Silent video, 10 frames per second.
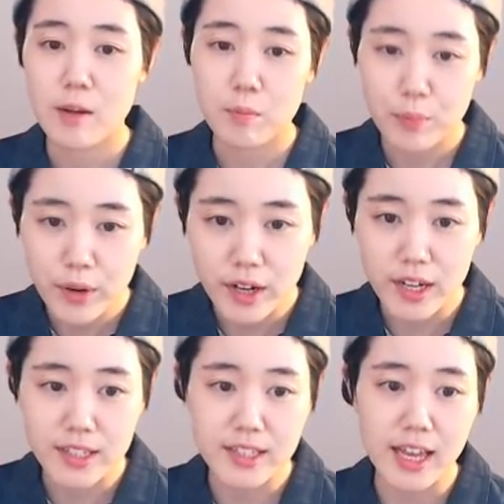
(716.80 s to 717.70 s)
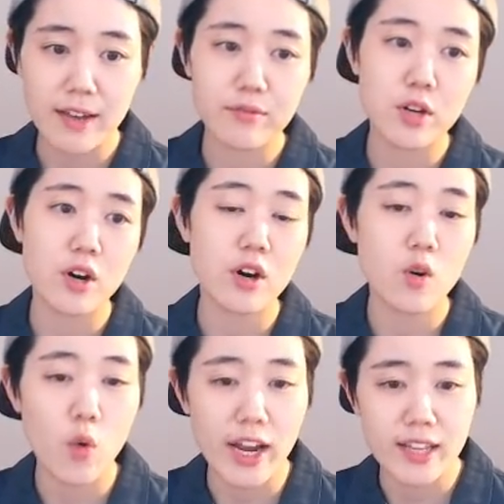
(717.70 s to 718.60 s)
But after
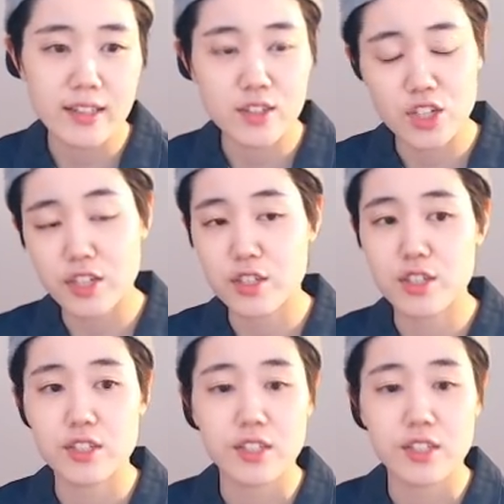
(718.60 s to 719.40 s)
white just